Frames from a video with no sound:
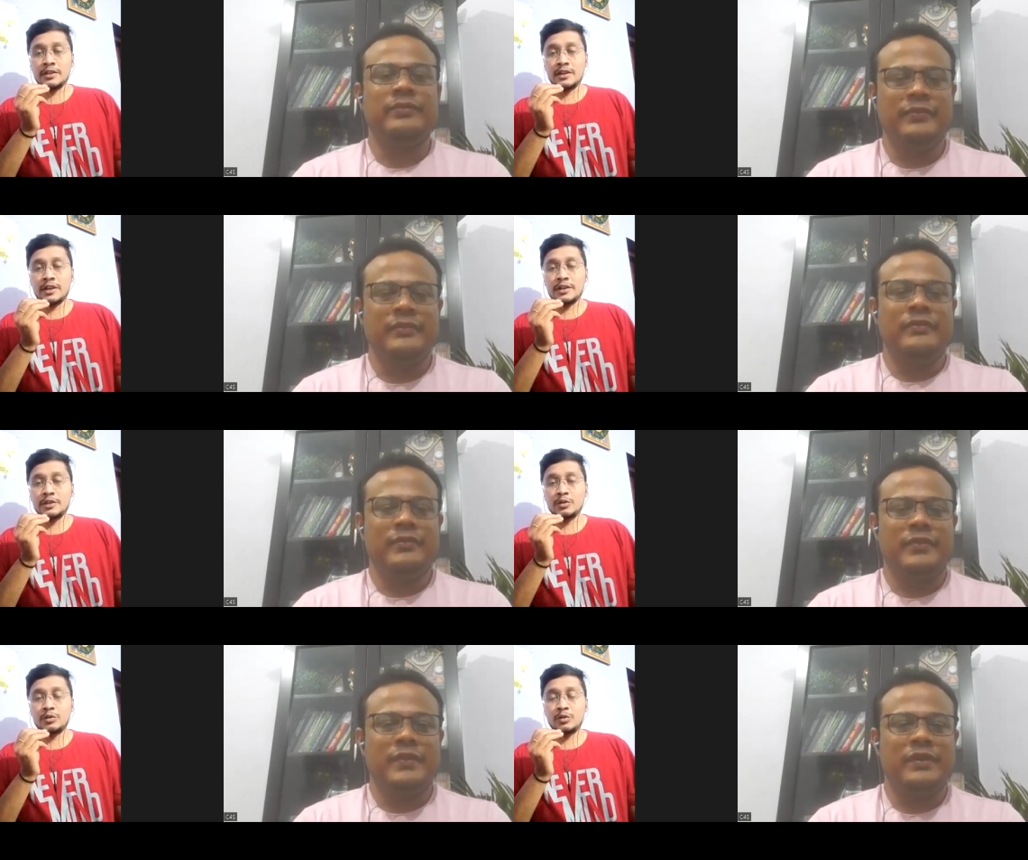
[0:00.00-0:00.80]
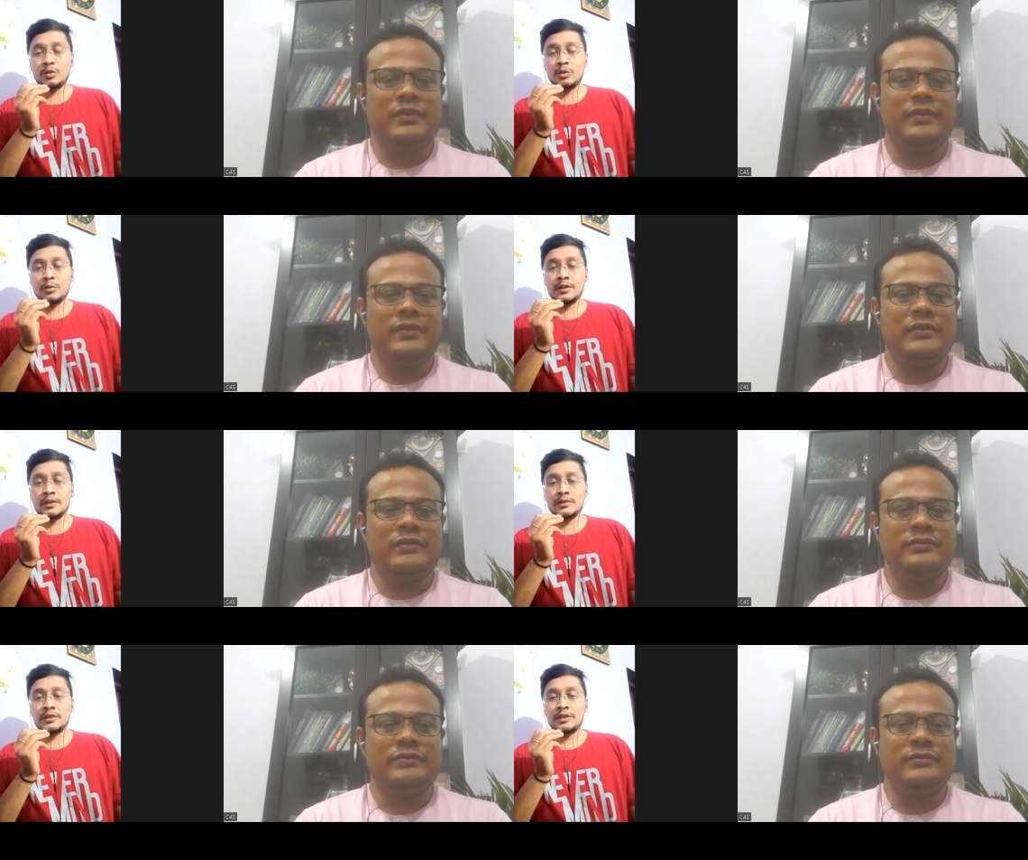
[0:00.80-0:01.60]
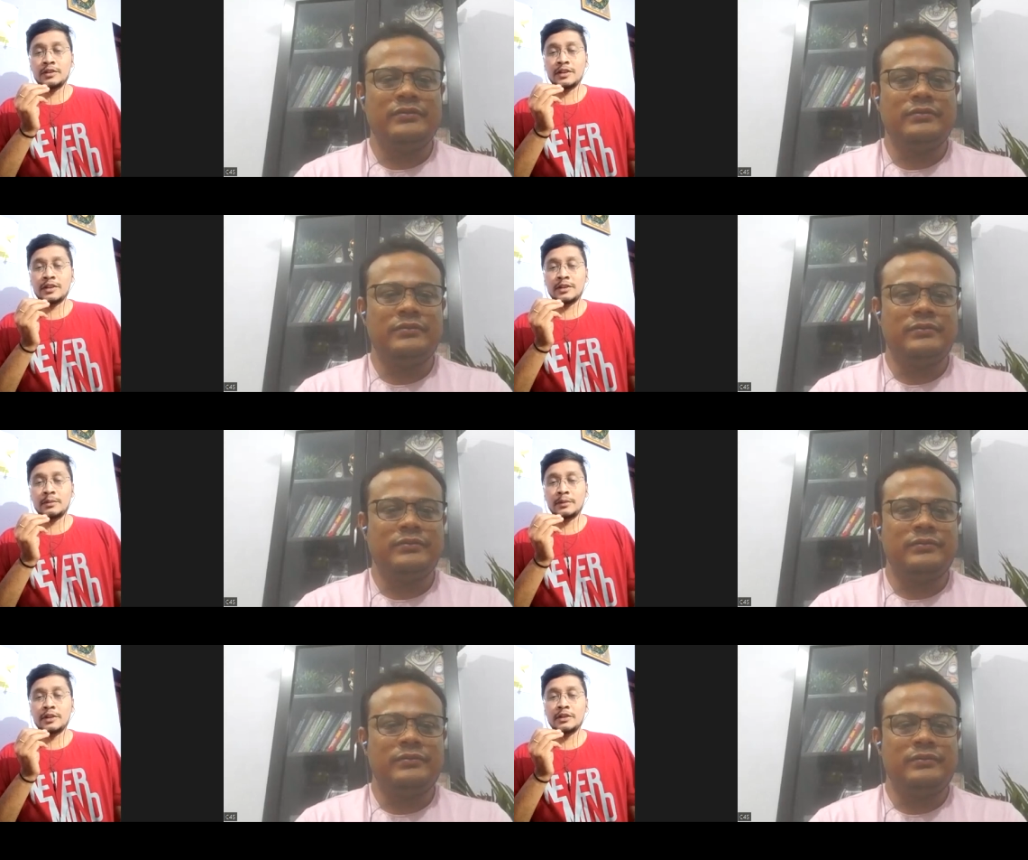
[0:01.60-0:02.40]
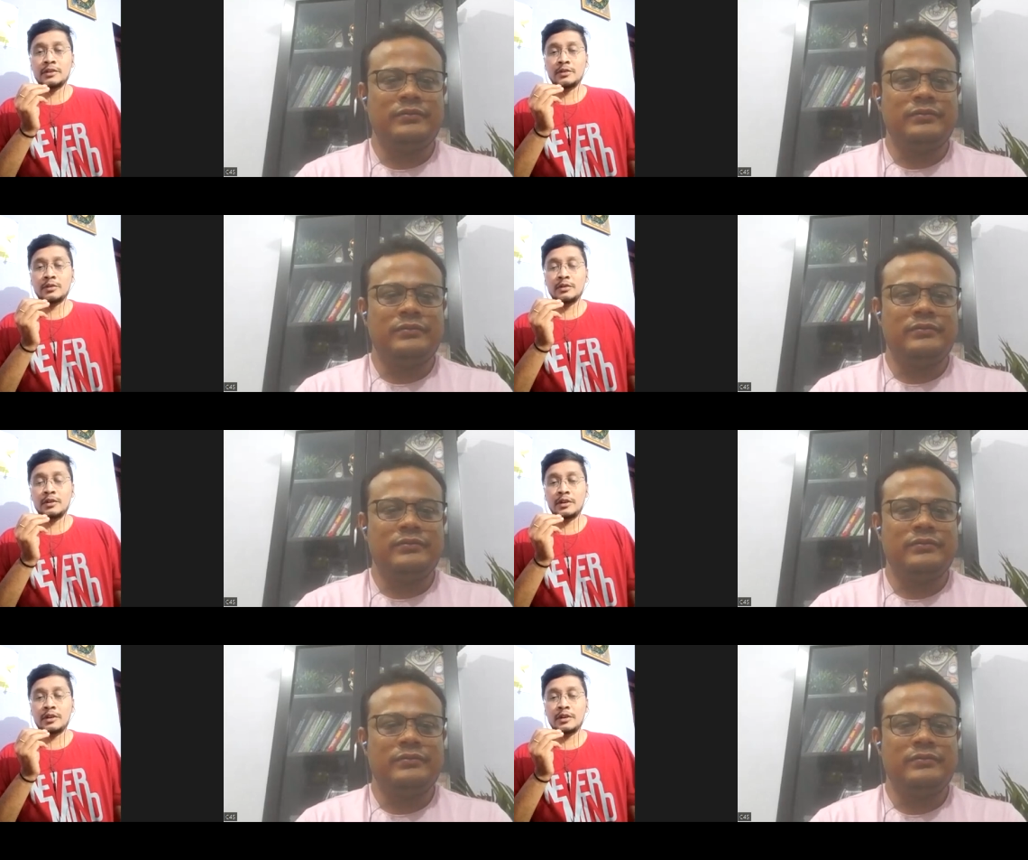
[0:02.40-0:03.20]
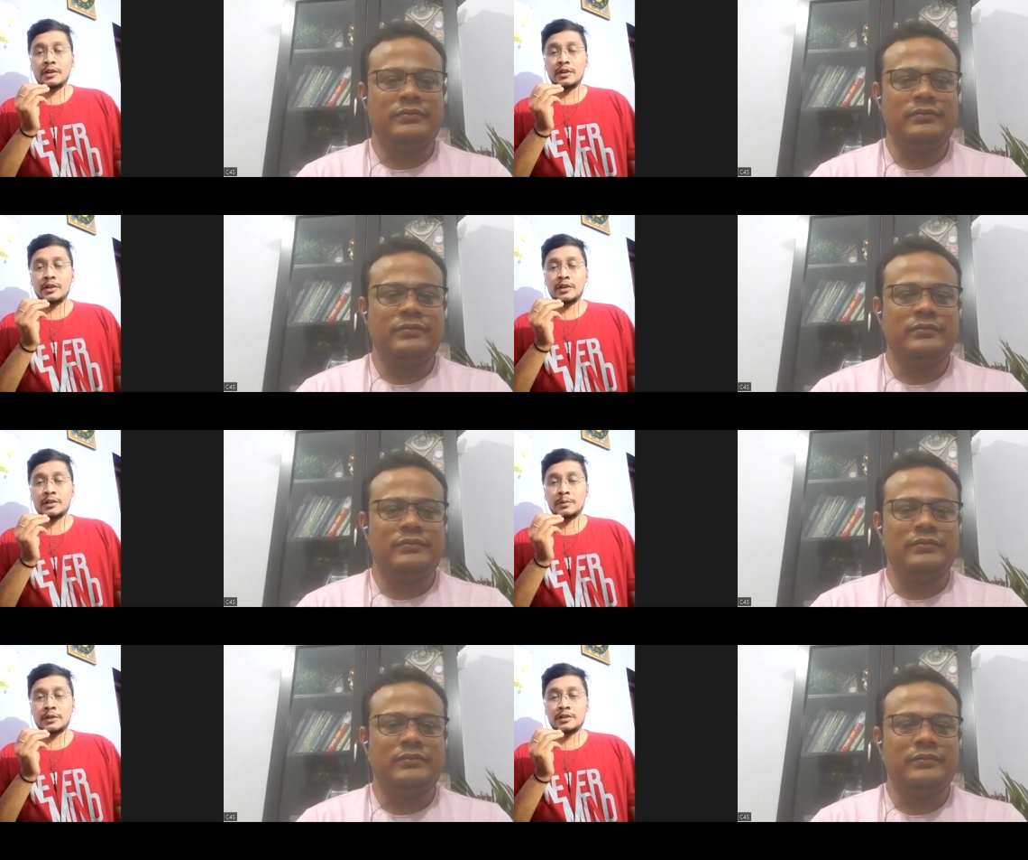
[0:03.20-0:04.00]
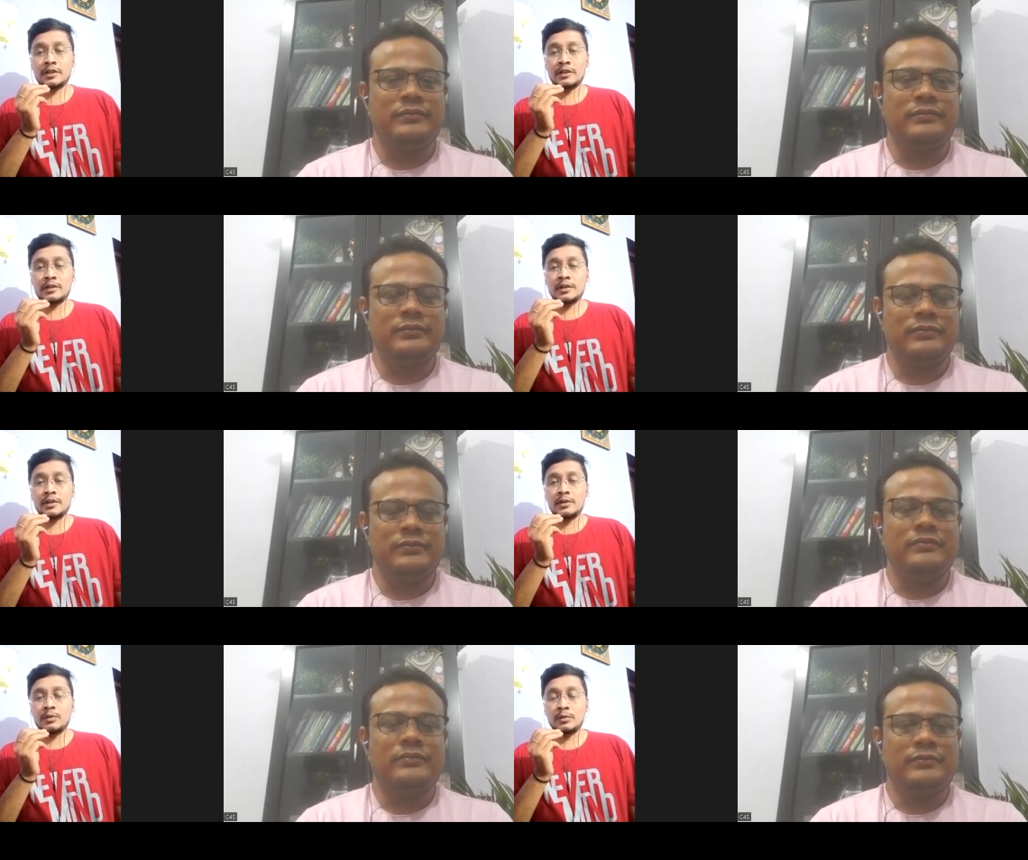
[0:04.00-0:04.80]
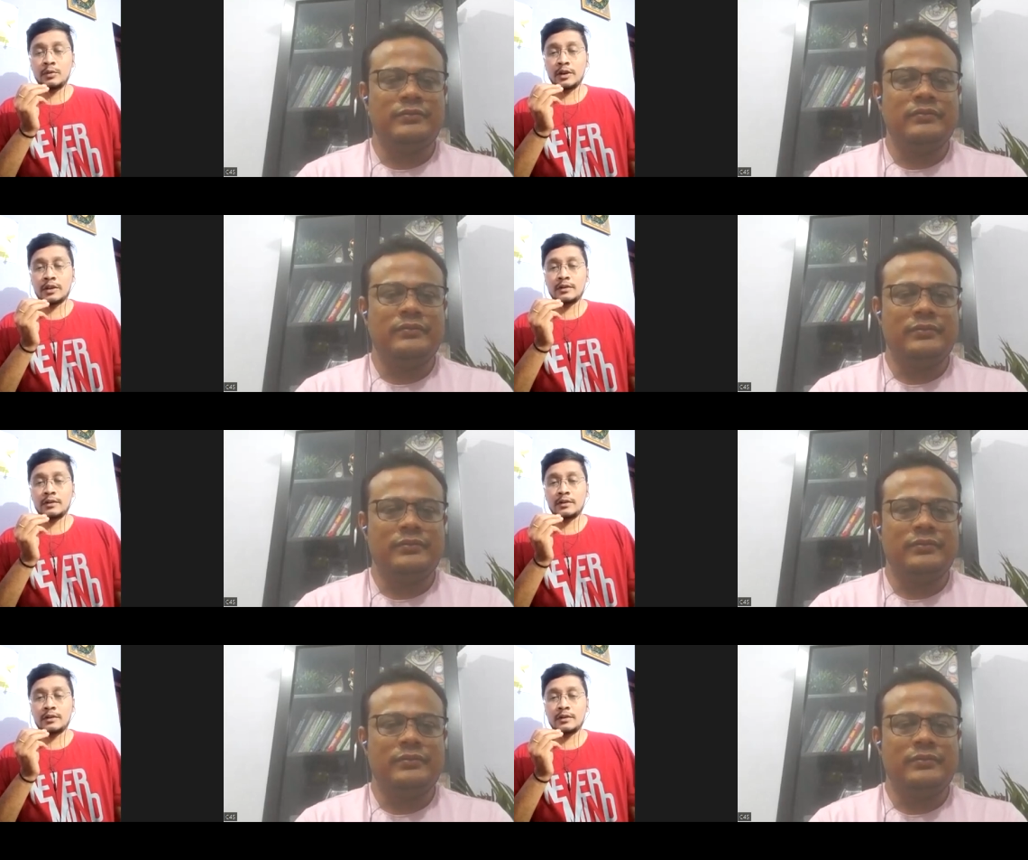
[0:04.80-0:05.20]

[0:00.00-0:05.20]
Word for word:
Speaker 1: And you told me one thing that uh, many good uh, aspirants uh, who are